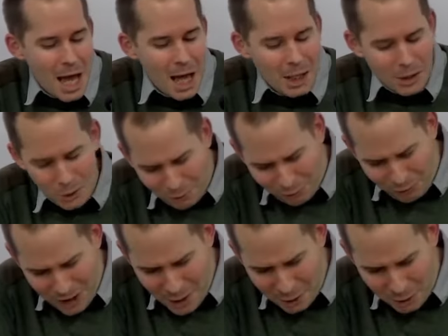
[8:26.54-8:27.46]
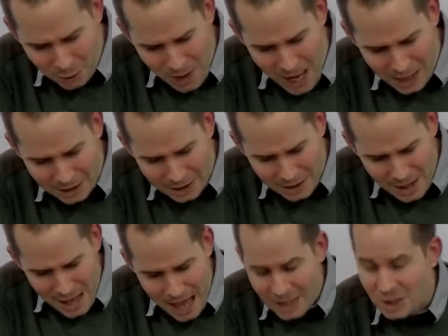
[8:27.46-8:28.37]
you feel when
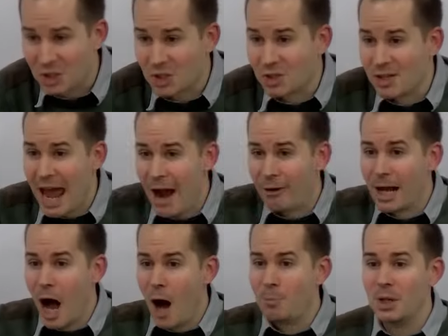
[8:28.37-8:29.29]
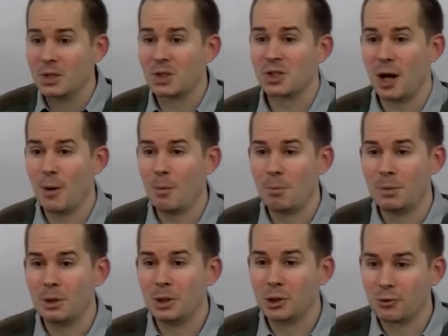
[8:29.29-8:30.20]
staring up at
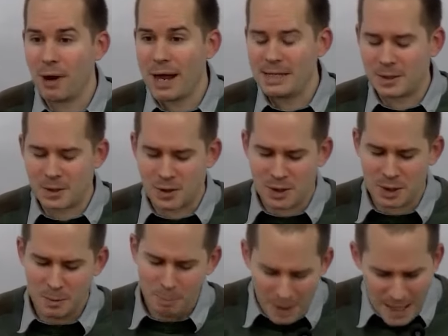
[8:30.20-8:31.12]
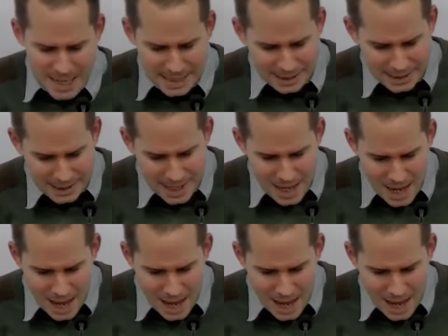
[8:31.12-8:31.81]
some great peak.